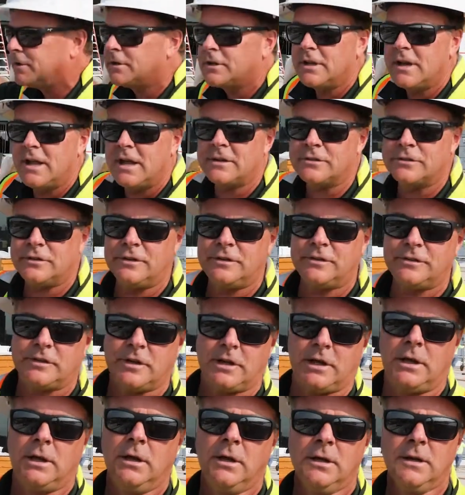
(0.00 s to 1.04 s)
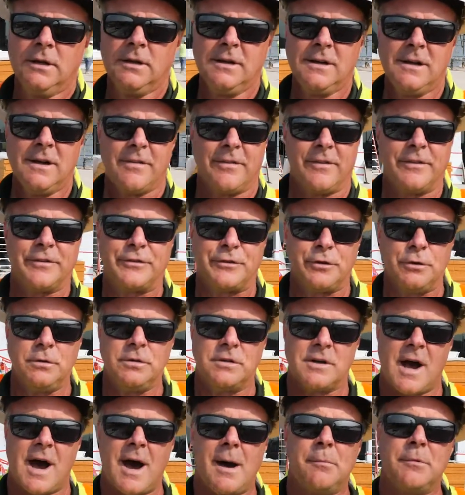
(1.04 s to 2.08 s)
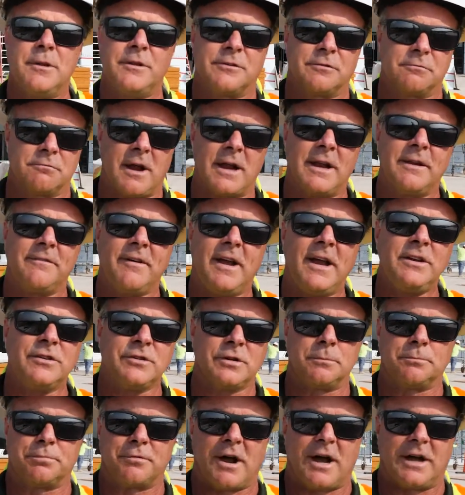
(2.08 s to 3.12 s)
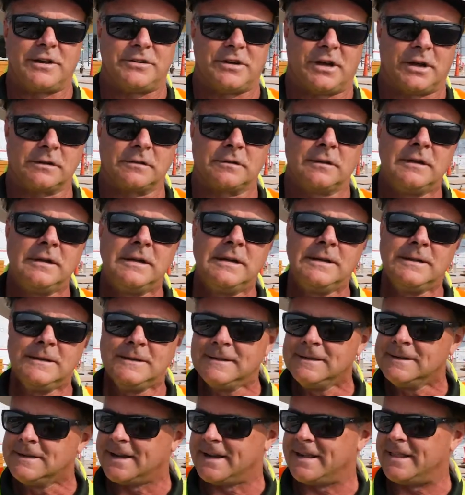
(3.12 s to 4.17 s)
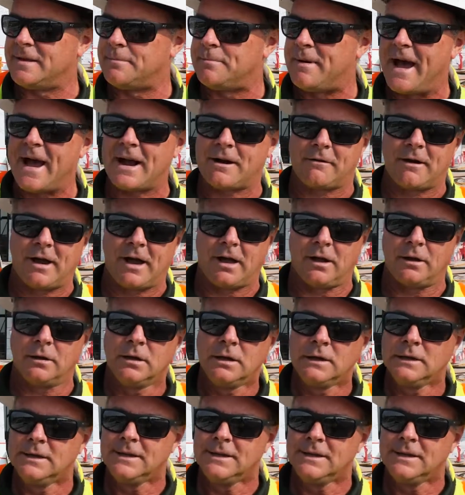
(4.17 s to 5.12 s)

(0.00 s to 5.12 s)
can actually see the Student Commons renovation project in the background,